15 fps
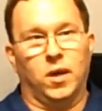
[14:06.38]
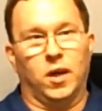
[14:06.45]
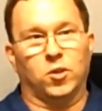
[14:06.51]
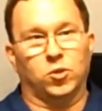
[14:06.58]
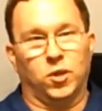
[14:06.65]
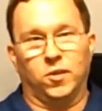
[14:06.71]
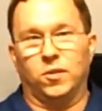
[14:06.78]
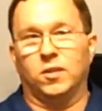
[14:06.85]

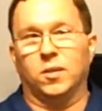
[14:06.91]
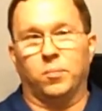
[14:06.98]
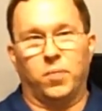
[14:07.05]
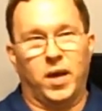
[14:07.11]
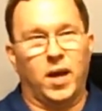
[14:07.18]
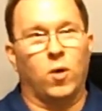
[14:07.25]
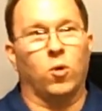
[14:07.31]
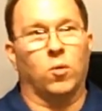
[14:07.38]
Actually, I think the
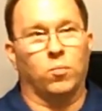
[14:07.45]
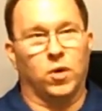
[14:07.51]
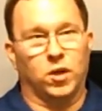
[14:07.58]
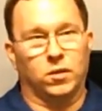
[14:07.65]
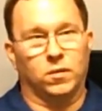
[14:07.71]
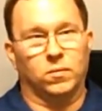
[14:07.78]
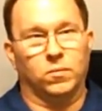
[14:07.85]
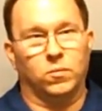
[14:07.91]
power
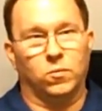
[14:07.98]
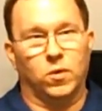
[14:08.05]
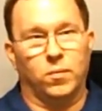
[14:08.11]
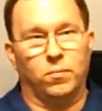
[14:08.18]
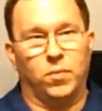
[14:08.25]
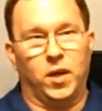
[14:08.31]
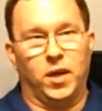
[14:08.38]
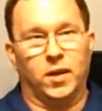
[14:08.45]
button
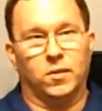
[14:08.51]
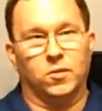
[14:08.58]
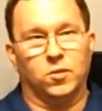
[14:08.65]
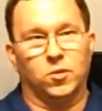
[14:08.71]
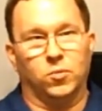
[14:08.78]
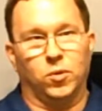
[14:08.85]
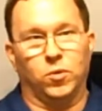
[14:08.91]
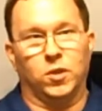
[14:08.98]
went bad,
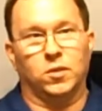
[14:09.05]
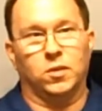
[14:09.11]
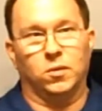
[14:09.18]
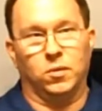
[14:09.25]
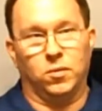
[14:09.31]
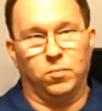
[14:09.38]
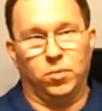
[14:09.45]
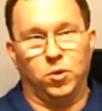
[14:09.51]
so we went
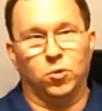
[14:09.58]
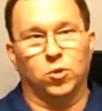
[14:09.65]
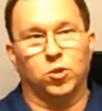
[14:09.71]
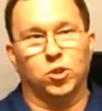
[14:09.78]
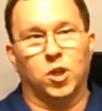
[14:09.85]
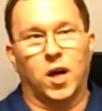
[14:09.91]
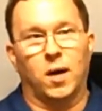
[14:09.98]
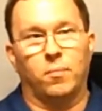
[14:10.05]
to the
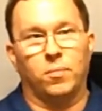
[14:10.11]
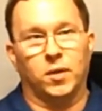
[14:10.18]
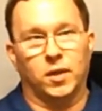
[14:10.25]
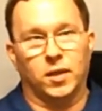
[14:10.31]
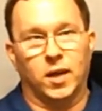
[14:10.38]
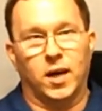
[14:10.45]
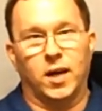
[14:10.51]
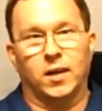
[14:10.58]
computer shop
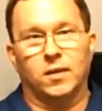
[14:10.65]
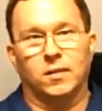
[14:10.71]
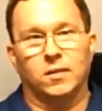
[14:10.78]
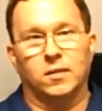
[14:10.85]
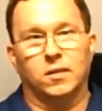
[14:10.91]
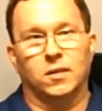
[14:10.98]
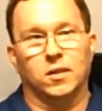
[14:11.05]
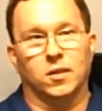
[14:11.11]
and got
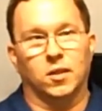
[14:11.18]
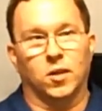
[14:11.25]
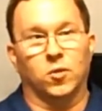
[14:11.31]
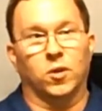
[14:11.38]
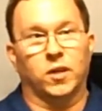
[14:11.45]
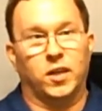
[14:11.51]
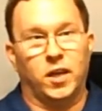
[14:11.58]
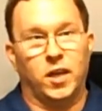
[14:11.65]

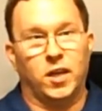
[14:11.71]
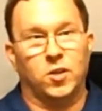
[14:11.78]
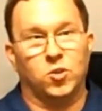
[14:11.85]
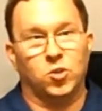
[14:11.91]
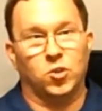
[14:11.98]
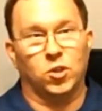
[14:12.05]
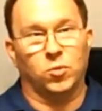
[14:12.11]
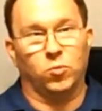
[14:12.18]
another
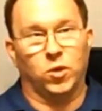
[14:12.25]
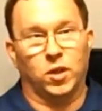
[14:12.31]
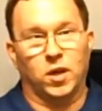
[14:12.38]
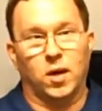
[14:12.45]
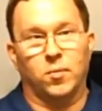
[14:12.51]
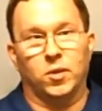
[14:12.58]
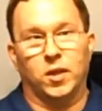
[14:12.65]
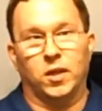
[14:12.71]
case that would
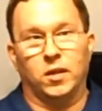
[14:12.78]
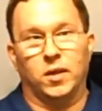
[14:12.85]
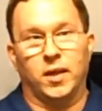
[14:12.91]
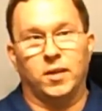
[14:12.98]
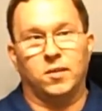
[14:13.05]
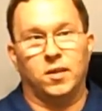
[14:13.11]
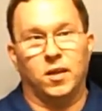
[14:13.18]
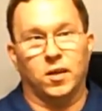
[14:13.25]
accommodate an
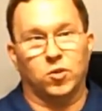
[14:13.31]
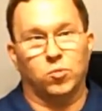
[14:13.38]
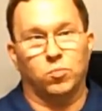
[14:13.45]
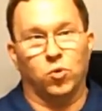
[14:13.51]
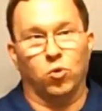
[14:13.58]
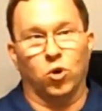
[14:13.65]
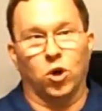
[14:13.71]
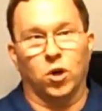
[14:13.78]

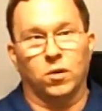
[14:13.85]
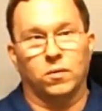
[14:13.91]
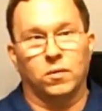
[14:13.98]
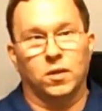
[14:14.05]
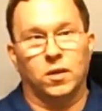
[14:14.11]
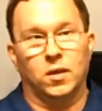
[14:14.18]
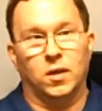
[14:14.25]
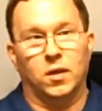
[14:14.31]
ATX board,
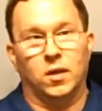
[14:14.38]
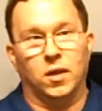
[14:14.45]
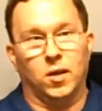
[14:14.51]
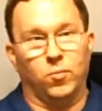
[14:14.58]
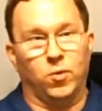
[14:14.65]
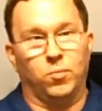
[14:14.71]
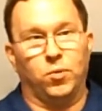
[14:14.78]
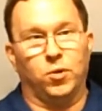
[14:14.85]

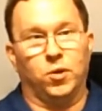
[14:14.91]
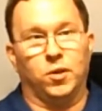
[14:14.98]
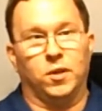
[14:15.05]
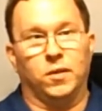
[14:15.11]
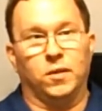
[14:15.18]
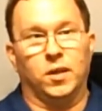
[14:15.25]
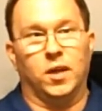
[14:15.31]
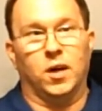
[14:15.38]
and we put
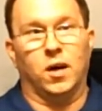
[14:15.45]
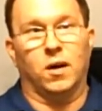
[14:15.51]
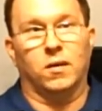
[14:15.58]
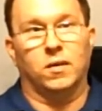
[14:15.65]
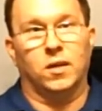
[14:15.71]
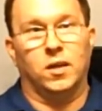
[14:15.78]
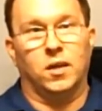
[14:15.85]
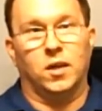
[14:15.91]
it in
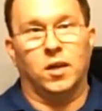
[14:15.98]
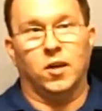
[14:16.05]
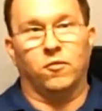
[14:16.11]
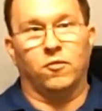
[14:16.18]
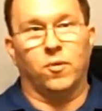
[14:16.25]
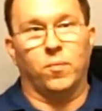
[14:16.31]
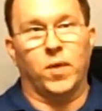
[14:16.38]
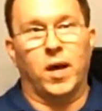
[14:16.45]
there.
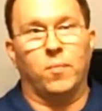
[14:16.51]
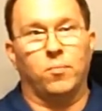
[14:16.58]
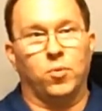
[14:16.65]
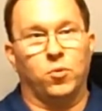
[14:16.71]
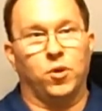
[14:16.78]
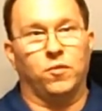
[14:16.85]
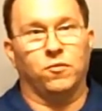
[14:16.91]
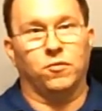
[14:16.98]
And from
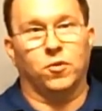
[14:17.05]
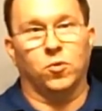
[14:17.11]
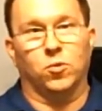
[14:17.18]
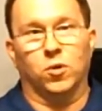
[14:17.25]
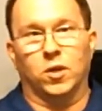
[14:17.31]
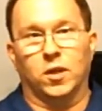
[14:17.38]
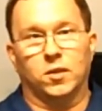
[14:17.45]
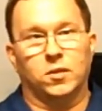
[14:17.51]
that point
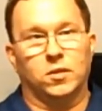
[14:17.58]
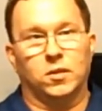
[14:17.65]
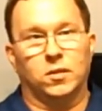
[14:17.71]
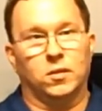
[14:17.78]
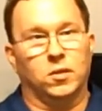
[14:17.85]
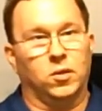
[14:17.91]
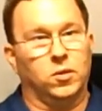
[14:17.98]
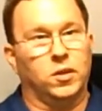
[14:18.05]
forward, I
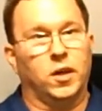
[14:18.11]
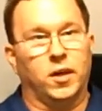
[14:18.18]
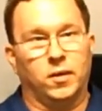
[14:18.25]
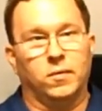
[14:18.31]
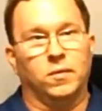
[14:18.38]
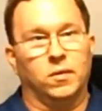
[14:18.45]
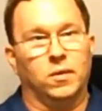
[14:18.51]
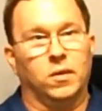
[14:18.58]
said,
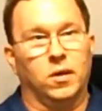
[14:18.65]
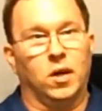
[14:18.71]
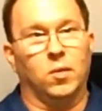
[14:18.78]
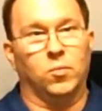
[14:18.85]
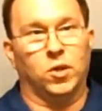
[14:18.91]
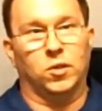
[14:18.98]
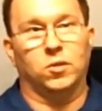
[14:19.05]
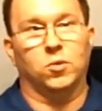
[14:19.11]
okay,
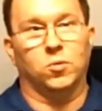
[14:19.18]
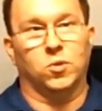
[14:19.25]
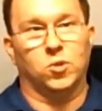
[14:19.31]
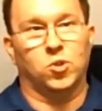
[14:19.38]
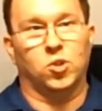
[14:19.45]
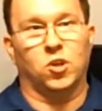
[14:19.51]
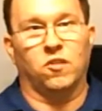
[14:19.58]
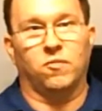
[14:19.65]
I'm going to do
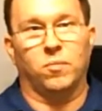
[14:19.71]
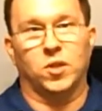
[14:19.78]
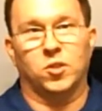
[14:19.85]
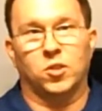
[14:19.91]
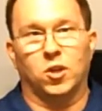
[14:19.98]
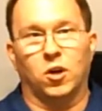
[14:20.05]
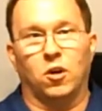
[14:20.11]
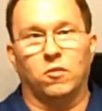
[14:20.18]
this stuff
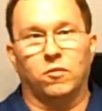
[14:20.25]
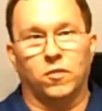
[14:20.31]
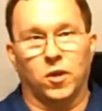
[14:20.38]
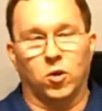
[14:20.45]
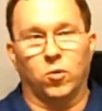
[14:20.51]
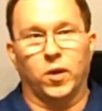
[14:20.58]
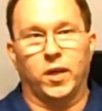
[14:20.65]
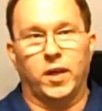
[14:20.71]
myself.
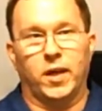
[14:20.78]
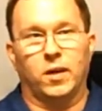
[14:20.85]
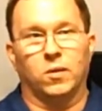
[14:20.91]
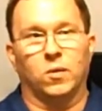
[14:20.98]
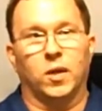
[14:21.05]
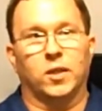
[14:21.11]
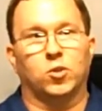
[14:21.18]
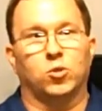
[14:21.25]
I already had
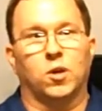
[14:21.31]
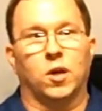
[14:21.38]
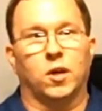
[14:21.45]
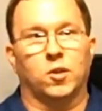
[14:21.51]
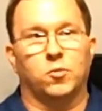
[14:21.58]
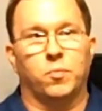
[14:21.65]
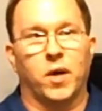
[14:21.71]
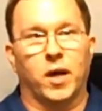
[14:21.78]
an
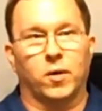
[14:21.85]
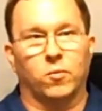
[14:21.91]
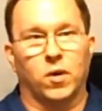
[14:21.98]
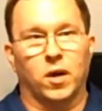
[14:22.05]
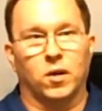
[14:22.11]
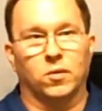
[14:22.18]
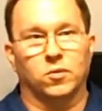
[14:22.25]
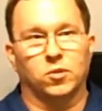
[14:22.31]
electronics
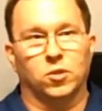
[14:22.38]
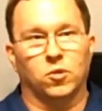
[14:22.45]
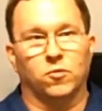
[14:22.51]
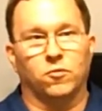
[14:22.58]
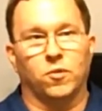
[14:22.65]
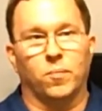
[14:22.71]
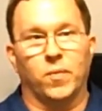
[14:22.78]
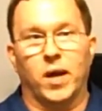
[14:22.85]
background,
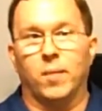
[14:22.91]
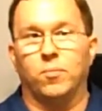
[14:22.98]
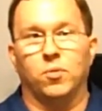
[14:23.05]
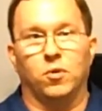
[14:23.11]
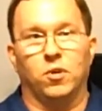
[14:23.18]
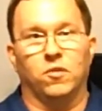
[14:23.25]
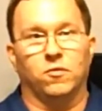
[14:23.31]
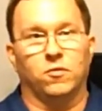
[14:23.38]
so from
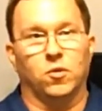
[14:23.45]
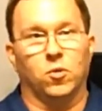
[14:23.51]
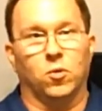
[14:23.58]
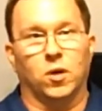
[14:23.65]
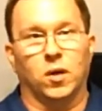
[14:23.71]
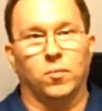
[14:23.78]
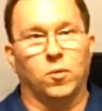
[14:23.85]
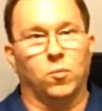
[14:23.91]
that point
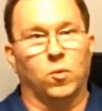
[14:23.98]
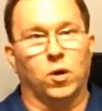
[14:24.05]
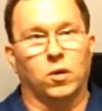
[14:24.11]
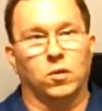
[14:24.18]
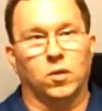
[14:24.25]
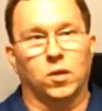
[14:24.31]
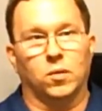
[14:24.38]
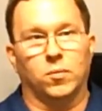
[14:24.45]
forward, I've been
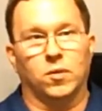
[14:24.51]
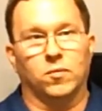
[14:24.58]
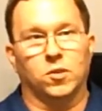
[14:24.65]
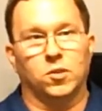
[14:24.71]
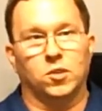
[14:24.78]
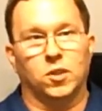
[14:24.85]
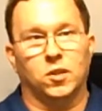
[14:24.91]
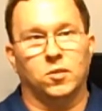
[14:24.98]
working on them
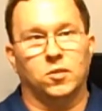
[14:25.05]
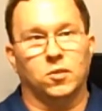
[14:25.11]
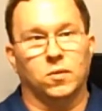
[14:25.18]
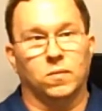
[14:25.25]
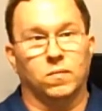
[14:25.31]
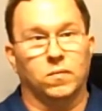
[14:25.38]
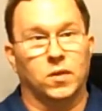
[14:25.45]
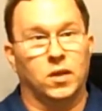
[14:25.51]
ever since.
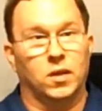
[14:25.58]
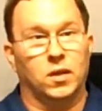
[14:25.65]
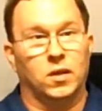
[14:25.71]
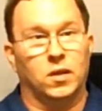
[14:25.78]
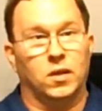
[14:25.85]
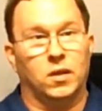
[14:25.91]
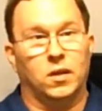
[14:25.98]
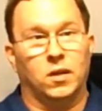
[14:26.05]

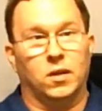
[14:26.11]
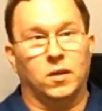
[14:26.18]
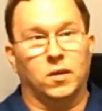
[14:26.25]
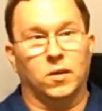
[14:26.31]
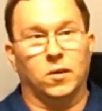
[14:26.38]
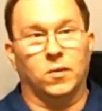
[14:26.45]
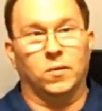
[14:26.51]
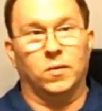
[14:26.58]

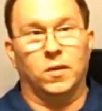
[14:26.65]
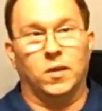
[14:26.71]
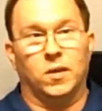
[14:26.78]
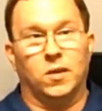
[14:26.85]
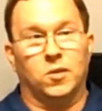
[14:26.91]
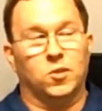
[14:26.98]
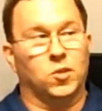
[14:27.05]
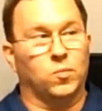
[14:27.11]
And
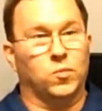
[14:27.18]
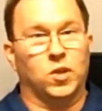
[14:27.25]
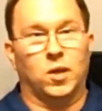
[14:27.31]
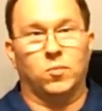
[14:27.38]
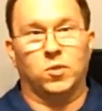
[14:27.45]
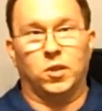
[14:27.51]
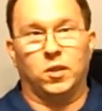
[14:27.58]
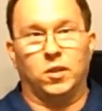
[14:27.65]

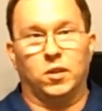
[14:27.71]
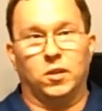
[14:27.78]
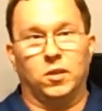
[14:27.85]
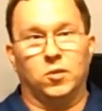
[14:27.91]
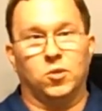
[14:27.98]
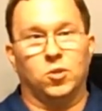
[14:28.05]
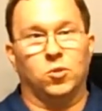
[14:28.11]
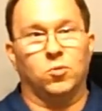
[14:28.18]
sometimes I
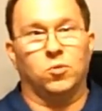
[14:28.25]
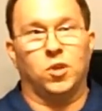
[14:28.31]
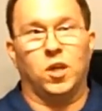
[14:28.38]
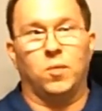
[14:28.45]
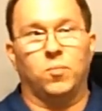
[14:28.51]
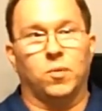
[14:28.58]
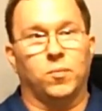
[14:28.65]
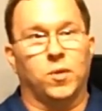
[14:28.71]
get in so
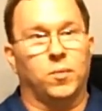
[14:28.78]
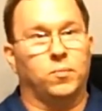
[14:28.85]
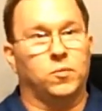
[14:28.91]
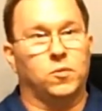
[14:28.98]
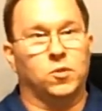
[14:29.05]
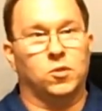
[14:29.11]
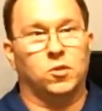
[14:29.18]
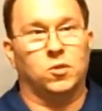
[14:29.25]
deep, I'm
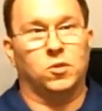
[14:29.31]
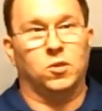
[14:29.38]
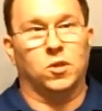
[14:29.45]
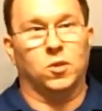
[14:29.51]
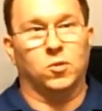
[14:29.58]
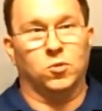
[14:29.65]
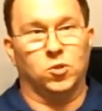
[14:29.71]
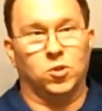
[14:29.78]
up
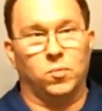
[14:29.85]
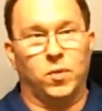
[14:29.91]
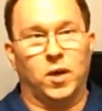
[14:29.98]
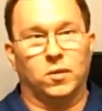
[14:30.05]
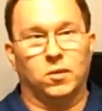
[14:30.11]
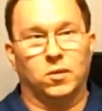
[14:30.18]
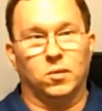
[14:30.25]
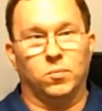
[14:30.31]
just
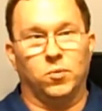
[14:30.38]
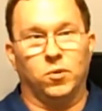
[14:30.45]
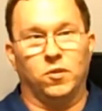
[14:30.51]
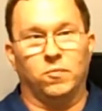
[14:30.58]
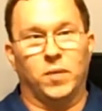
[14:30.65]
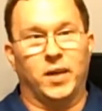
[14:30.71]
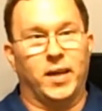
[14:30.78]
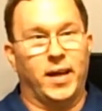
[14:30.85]
about to the
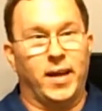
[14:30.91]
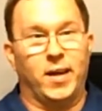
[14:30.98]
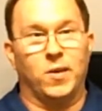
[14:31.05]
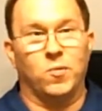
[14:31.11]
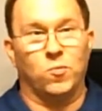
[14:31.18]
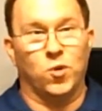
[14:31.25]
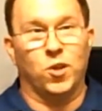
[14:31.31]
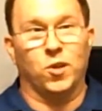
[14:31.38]
point of my
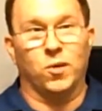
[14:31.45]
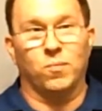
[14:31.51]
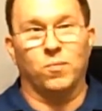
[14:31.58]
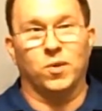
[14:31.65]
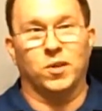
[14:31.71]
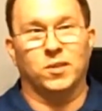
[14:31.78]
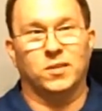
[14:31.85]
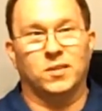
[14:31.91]
head with
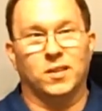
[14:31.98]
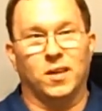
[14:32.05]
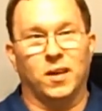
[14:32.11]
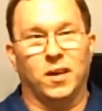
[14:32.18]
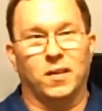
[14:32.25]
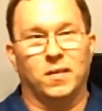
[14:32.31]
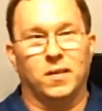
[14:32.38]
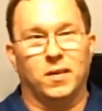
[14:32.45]
them, but
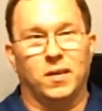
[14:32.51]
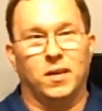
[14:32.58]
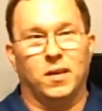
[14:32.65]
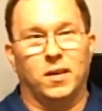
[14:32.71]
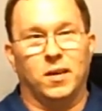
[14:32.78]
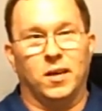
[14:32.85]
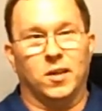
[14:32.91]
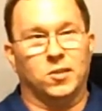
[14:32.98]

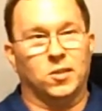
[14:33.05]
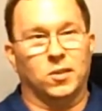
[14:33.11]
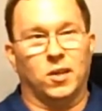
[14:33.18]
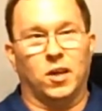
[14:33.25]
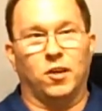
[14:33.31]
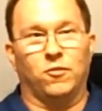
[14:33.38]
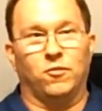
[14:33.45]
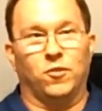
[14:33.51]
it's a
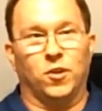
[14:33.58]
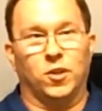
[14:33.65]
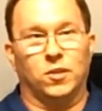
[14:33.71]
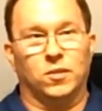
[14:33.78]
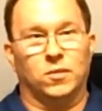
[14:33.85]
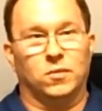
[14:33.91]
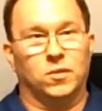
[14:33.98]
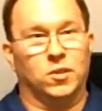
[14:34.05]
lot of
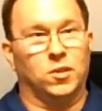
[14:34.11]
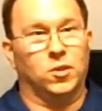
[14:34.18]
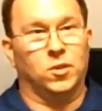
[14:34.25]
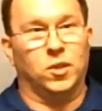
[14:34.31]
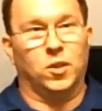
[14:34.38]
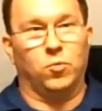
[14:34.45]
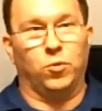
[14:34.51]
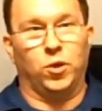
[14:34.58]
fun. And
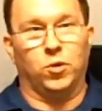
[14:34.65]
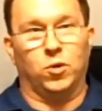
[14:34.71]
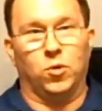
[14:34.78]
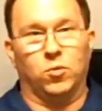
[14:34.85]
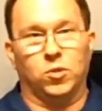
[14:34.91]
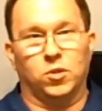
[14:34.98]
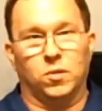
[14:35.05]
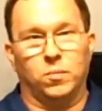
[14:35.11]
here we
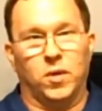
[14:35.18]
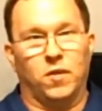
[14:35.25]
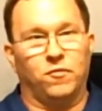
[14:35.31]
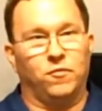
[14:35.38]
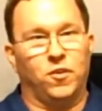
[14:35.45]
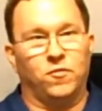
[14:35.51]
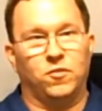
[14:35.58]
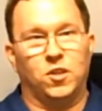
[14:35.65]
are. What's it,
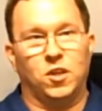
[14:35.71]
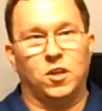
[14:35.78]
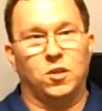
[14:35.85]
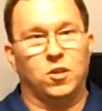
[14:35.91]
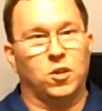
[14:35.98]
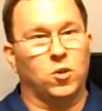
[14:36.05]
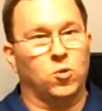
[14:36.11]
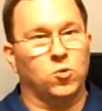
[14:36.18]
about
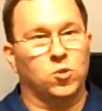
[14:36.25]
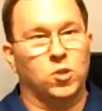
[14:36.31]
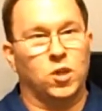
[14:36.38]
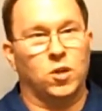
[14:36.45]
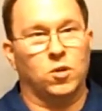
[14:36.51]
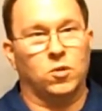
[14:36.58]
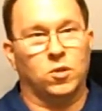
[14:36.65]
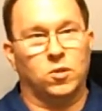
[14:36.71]
15 years
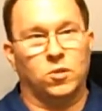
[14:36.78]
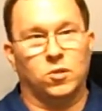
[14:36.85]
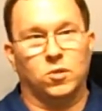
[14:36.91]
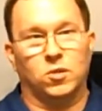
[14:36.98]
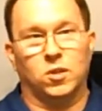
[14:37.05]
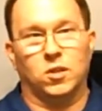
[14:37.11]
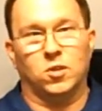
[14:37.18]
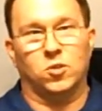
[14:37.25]
now
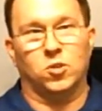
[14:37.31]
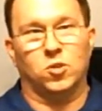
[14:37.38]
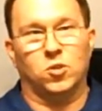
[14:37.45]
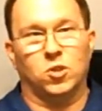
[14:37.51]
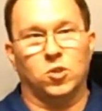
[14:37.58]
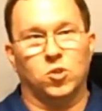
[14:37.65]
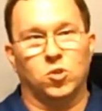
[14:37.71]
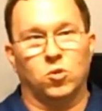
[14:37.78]
since
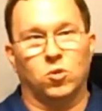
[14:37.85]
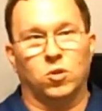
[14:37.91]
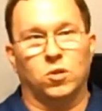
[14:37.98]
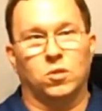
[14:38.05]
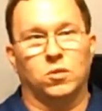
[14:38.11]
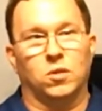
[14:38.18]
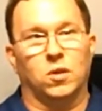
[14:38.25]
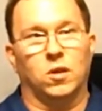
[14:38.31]
I
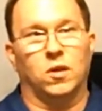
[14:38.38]
started